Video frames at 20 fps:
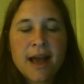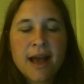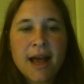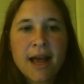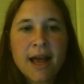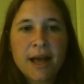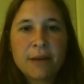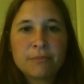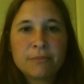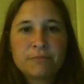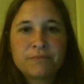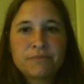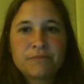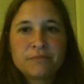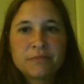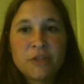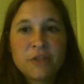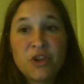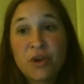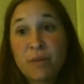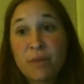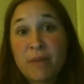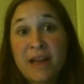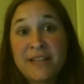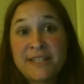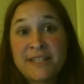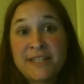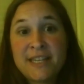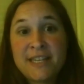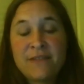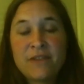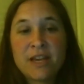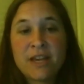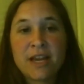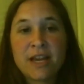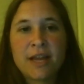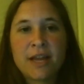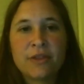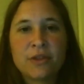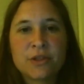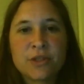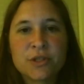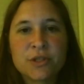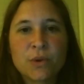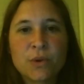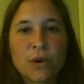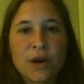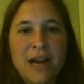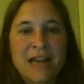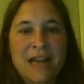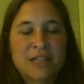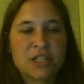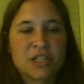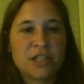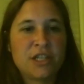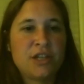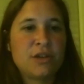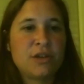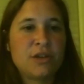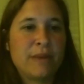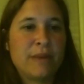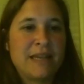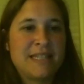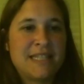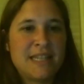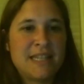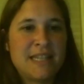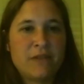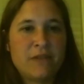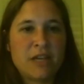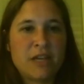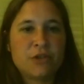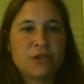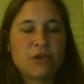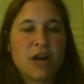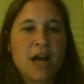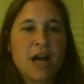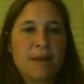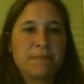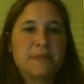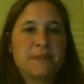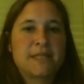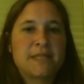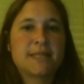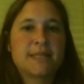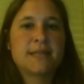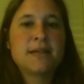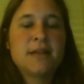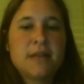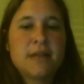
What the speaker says: You can buy stevia at the store, actually. You can buy stevia drops.